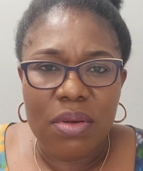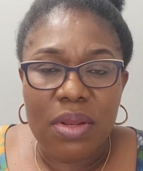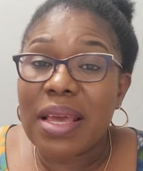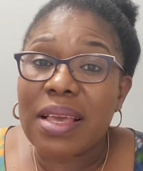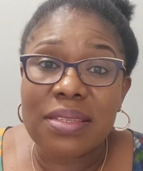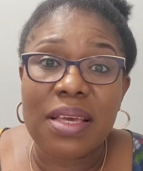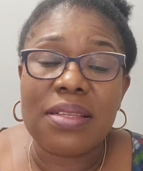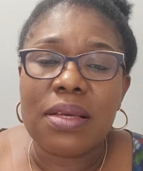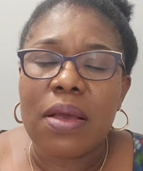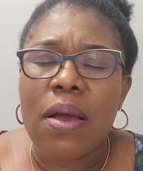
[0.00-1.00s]
Like I said,
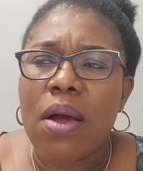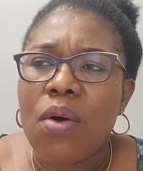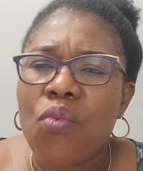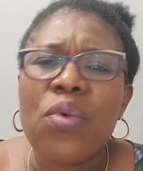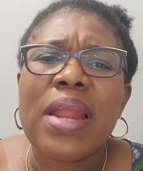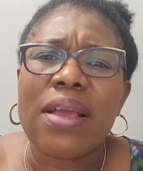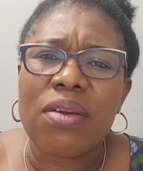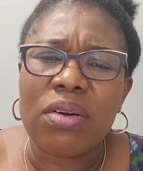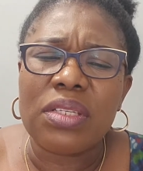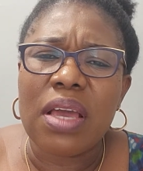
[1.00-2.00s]
when I
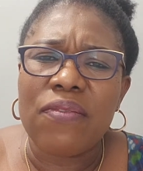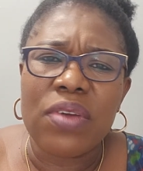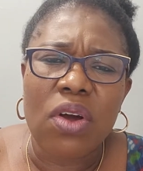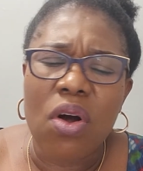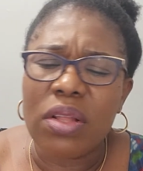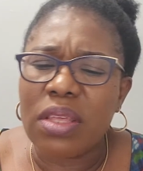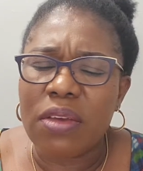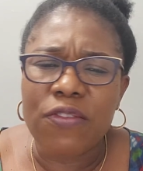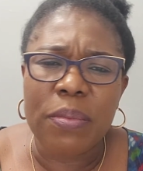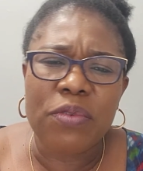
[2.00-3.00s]
got every
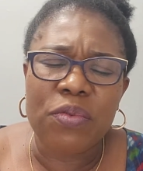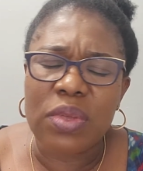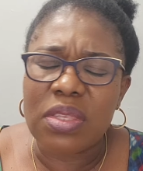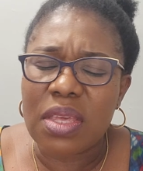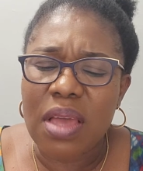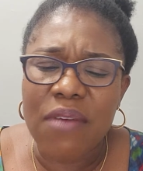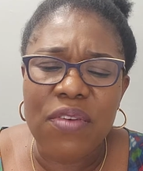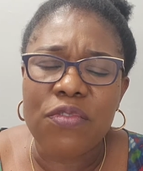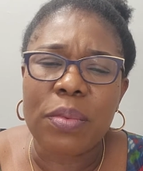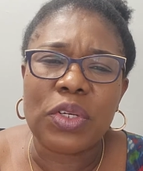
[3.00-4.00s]

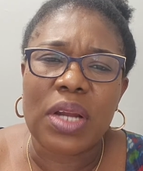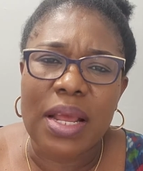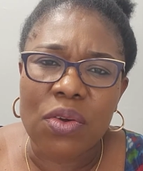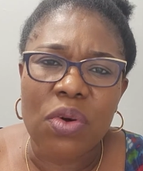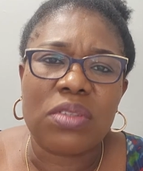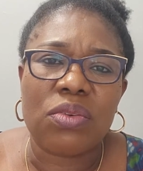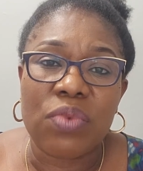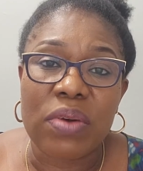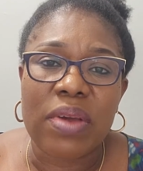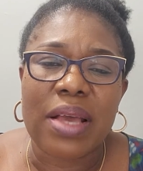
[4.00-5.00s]
information that I got
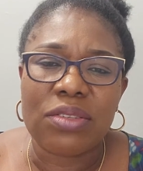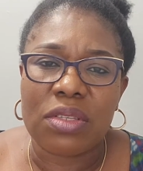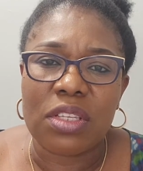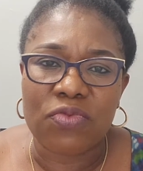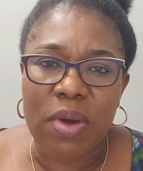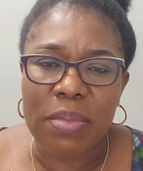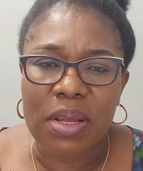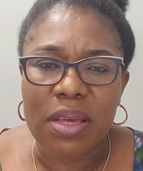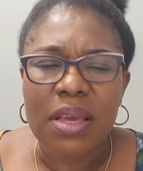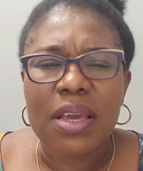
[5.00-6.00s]
with regards to this family,